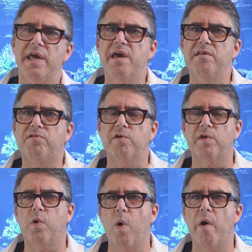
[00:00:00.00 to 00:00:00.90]
into the
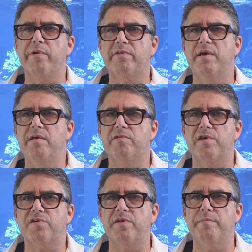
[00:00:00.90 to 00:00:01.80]
quarantine
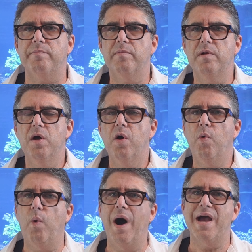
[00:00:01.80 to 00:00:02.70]
system
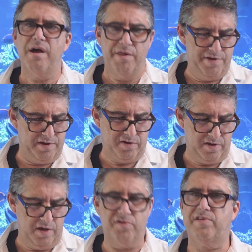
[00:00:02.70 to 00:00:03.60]
while this
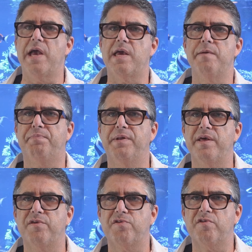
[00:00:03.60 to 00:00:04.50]
is taking
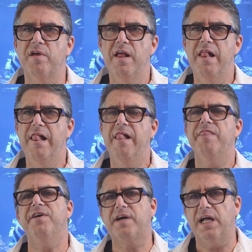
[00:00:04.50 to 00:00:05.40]
place.
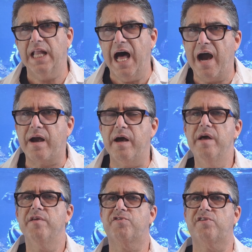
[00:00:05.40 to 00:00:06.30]
The clock
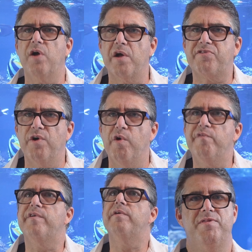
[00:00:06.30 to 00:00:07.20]
starts
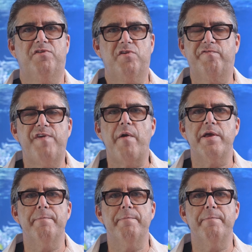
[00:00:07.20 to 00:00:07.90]
over. This is very